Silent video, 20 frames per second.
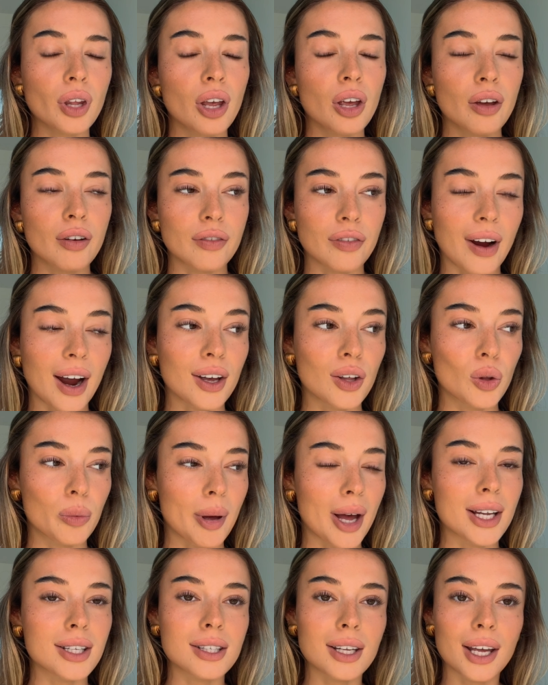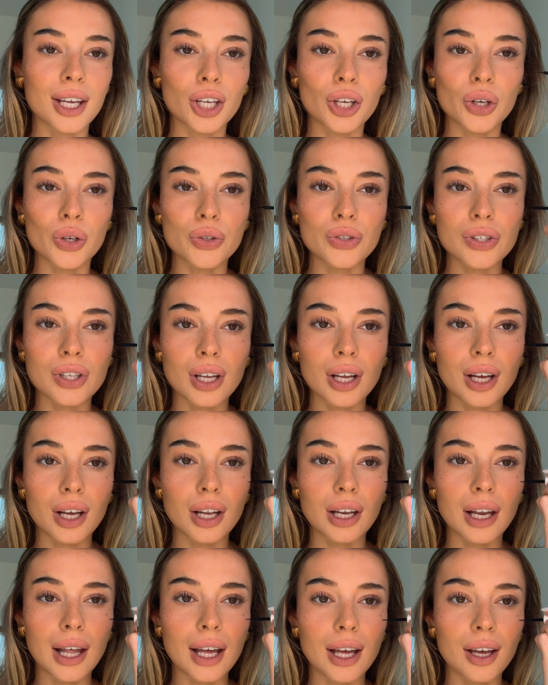freckle pens I use
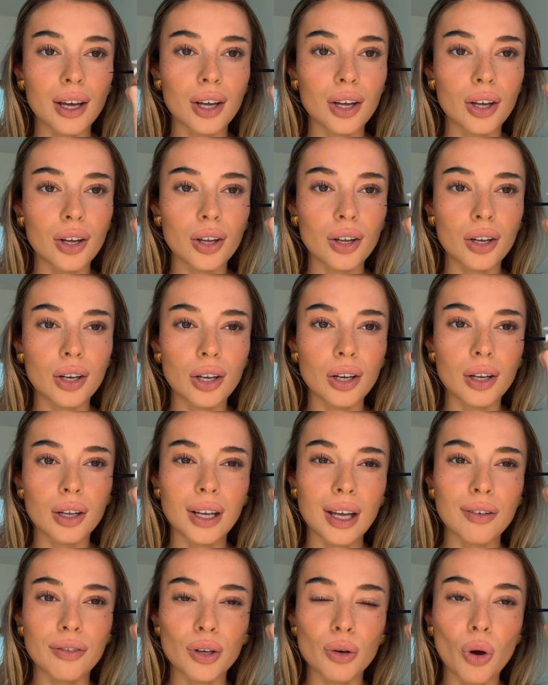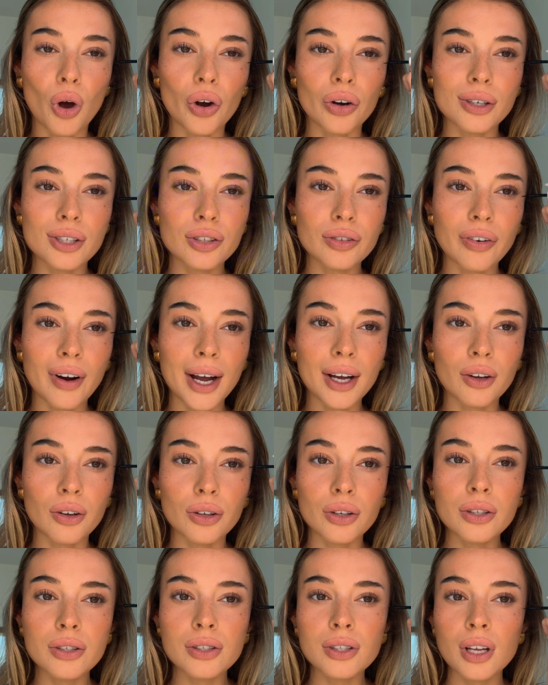like give you orange
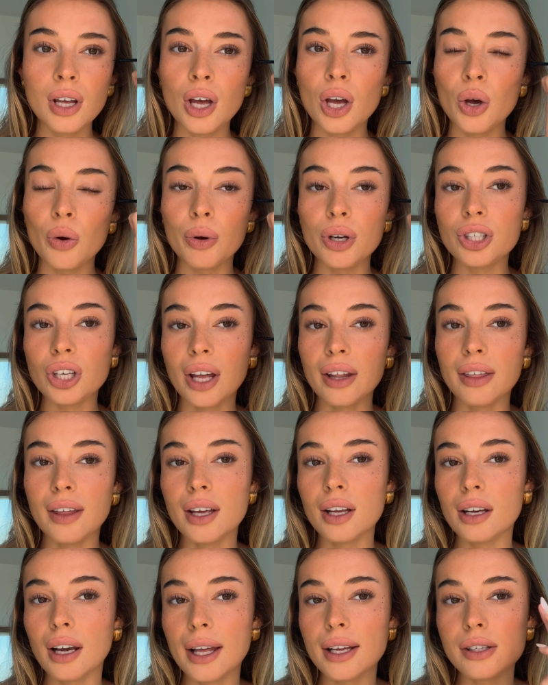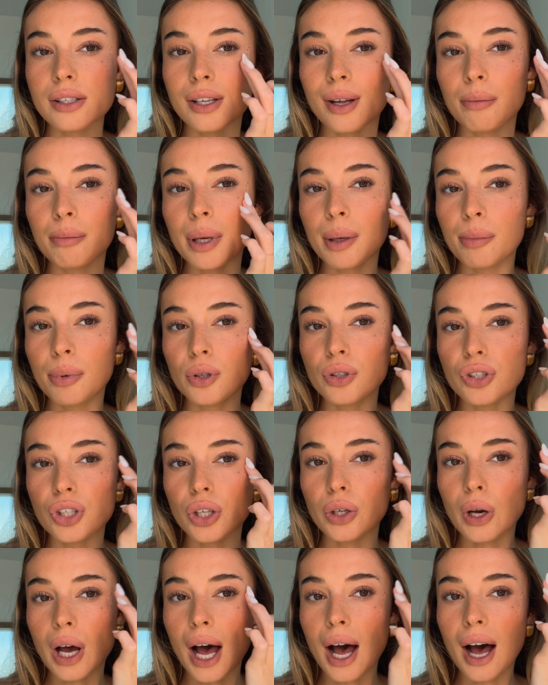freckles, which I think like some people
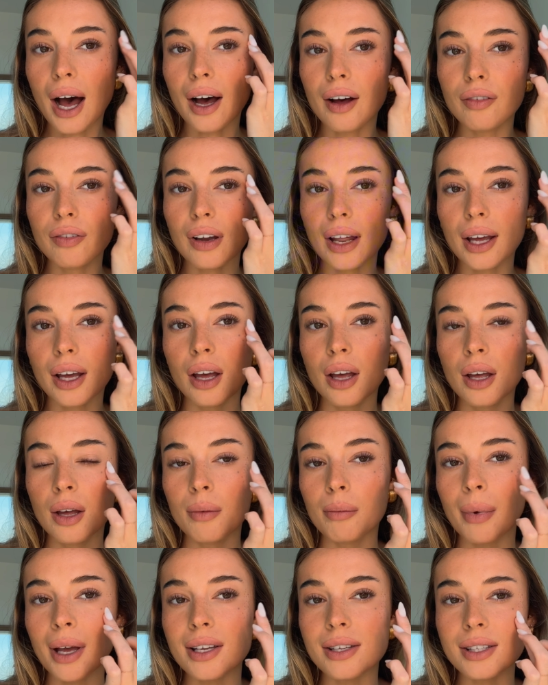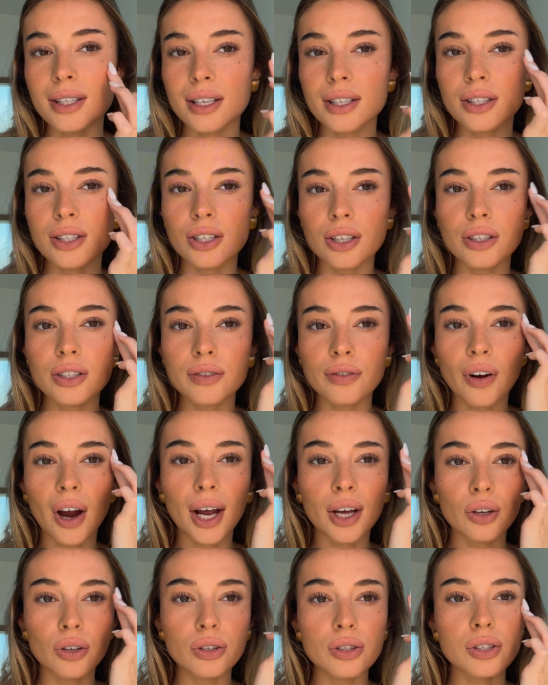do have. Like my sister's
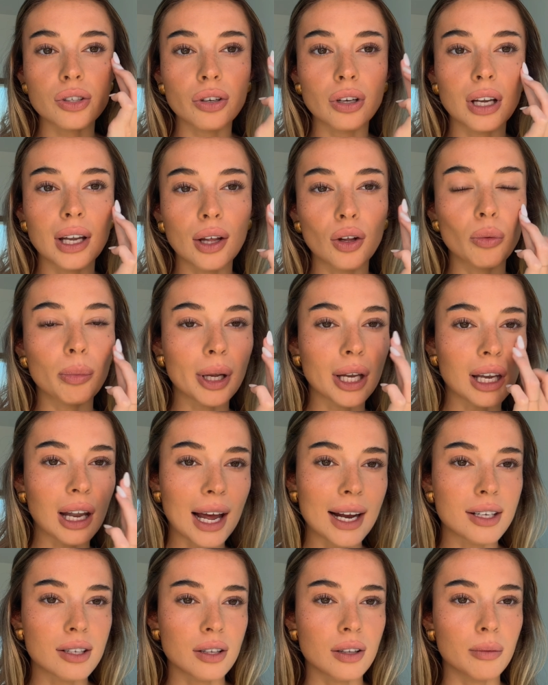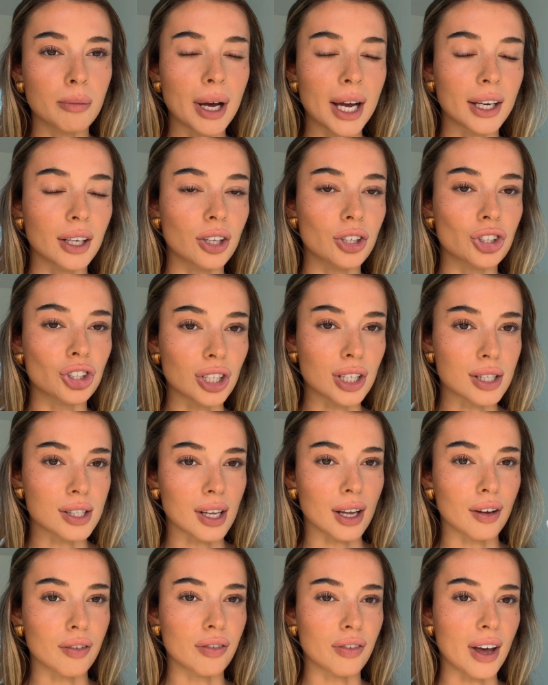freckles are a little bit lighter than mine because she's
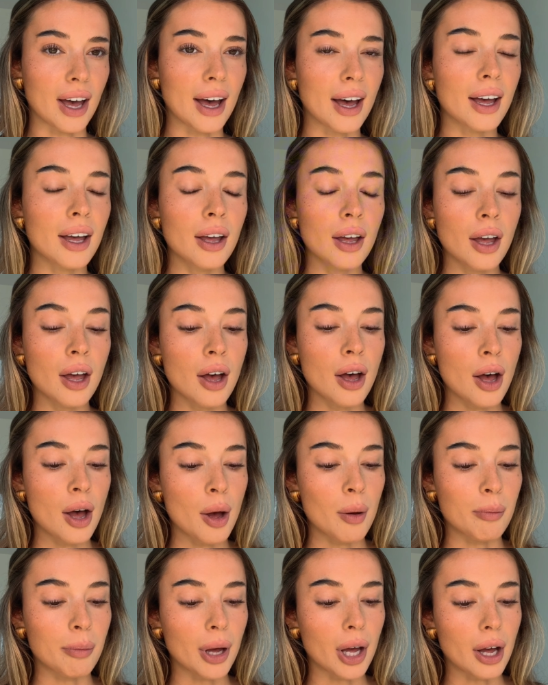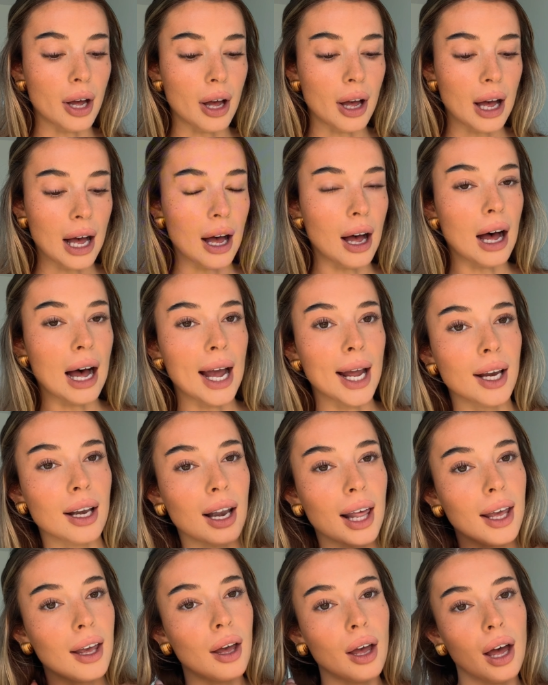like fair, but I
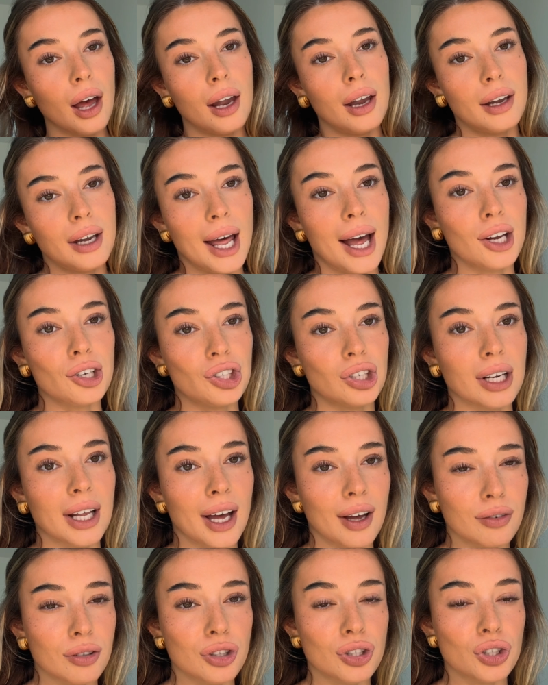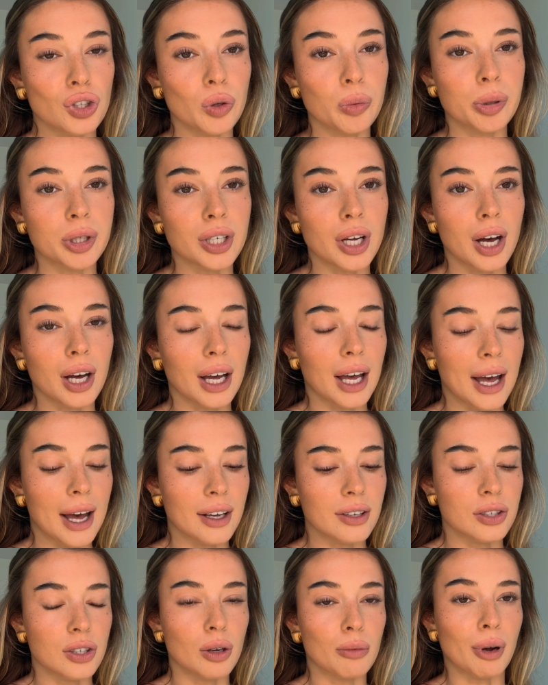like naturally have super dark hair,
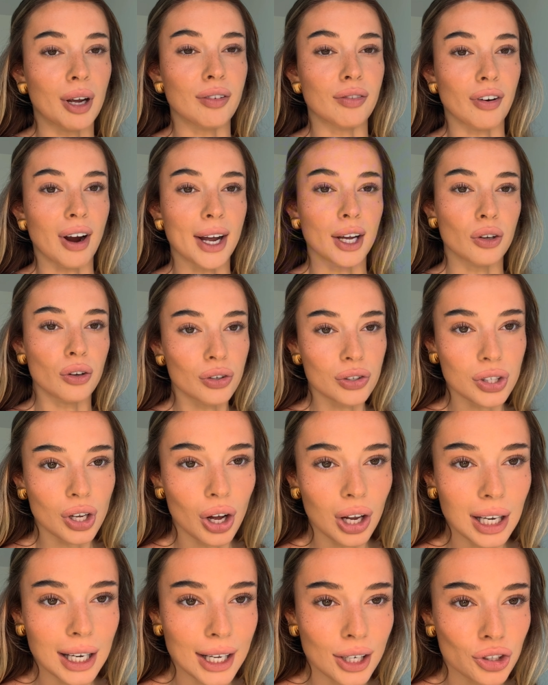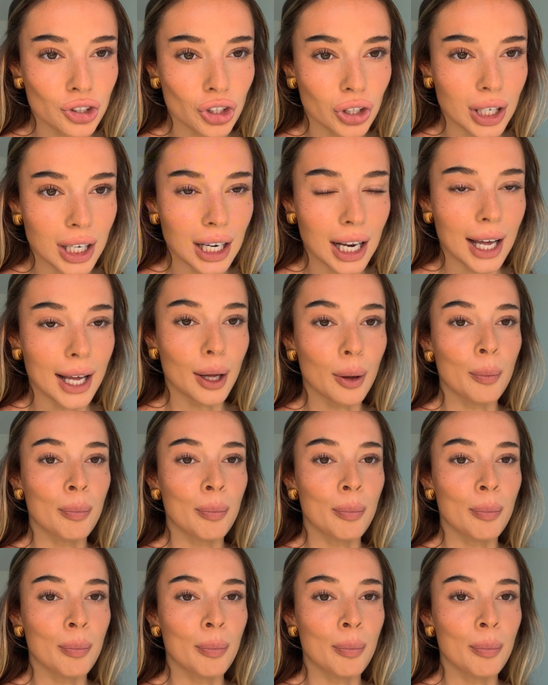so my freckles are literally like